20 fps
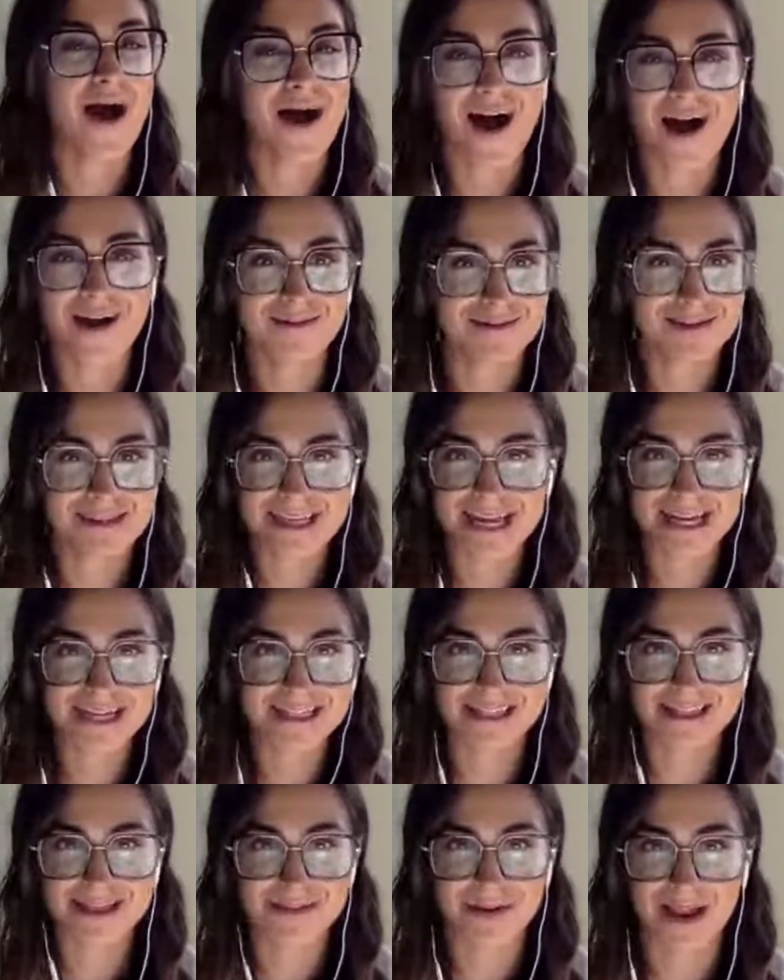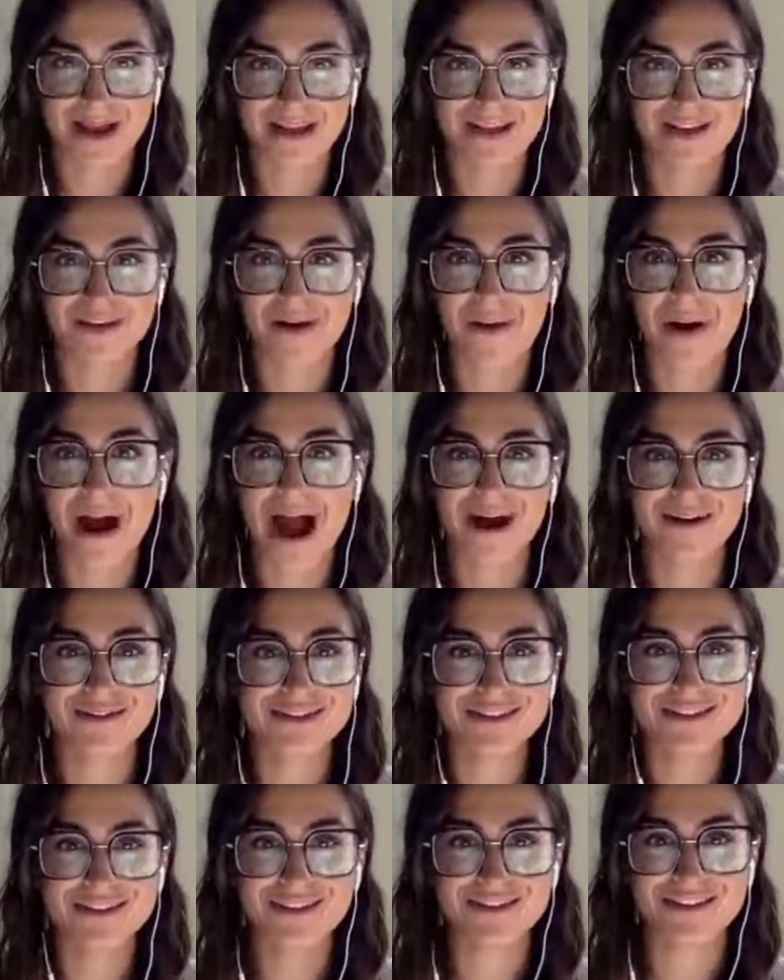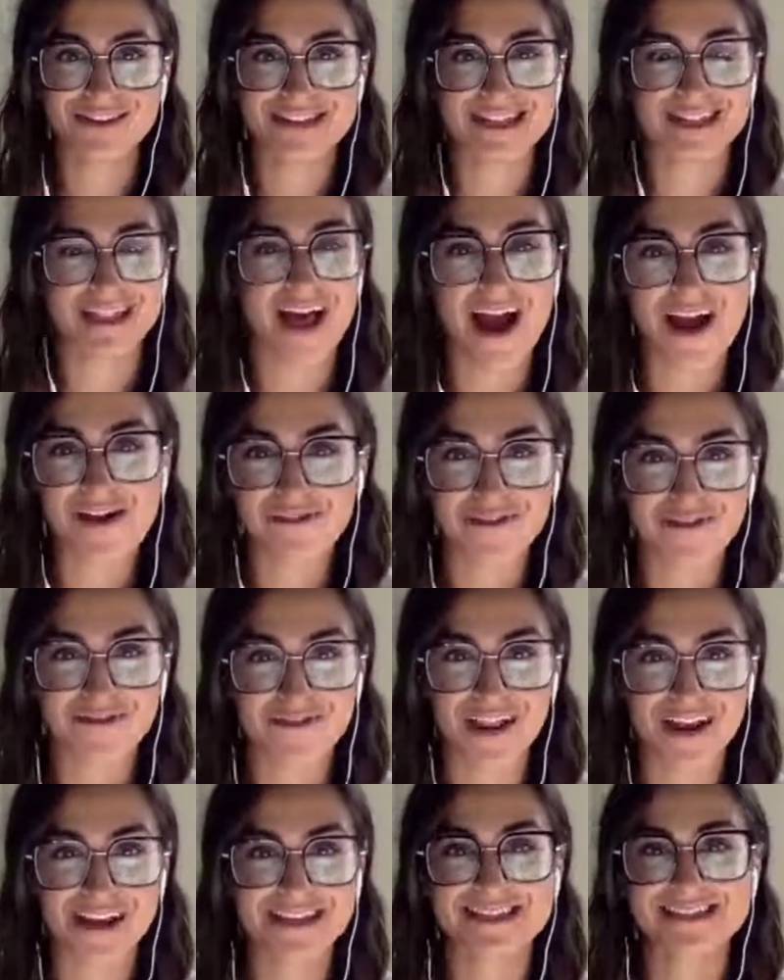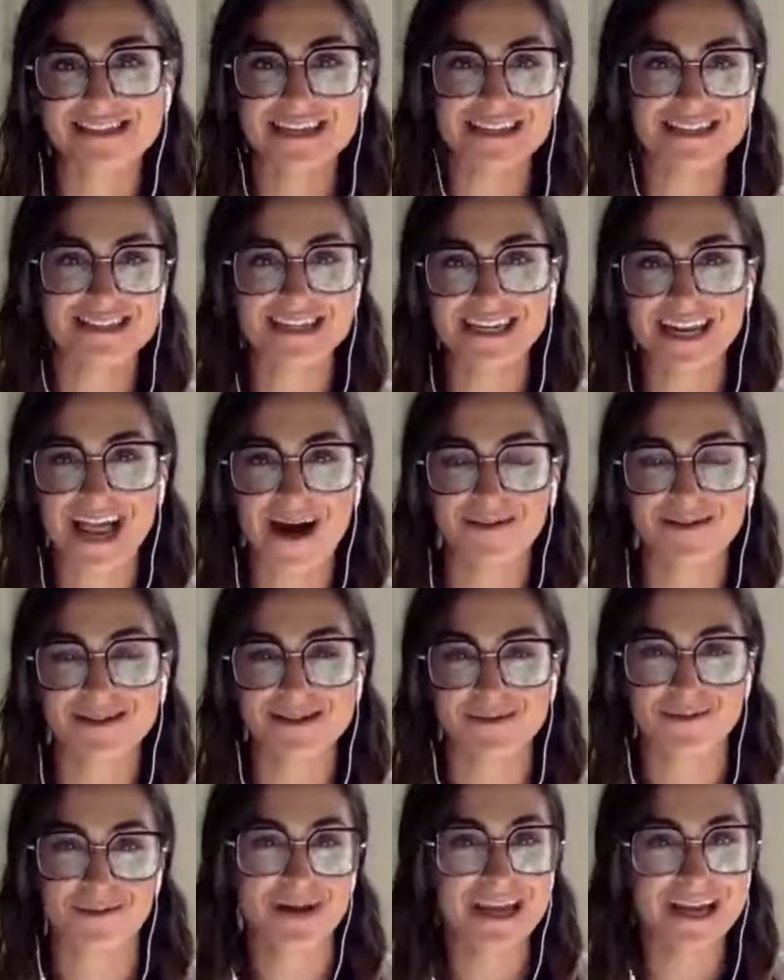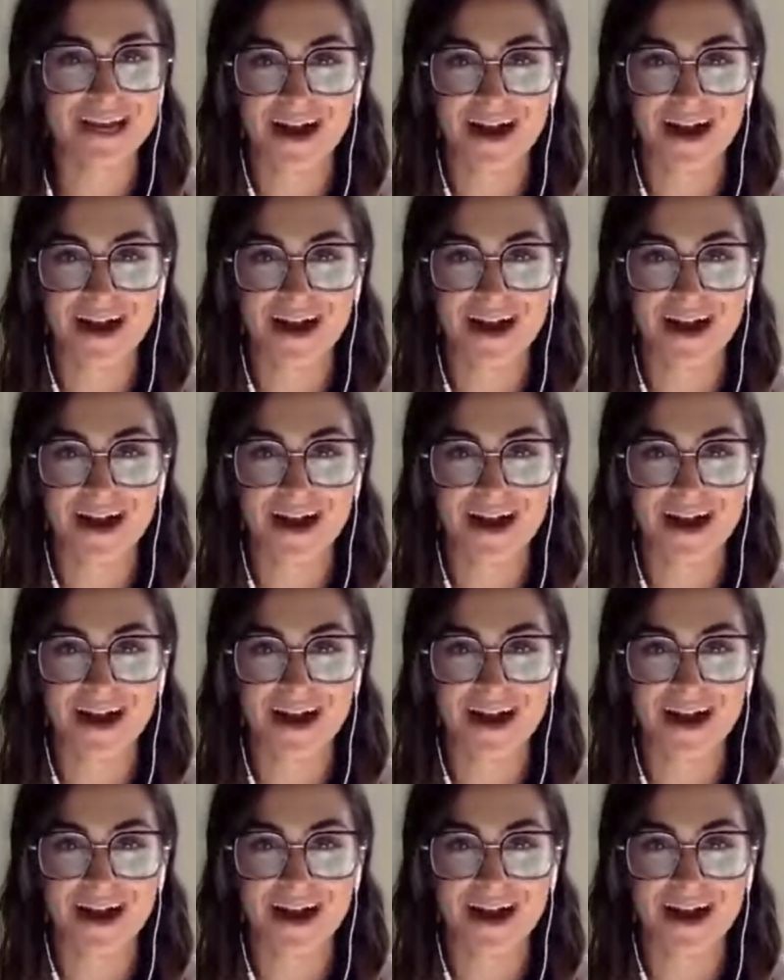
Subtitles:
I was saying to them, like, how do you do this life of like 16-hour week?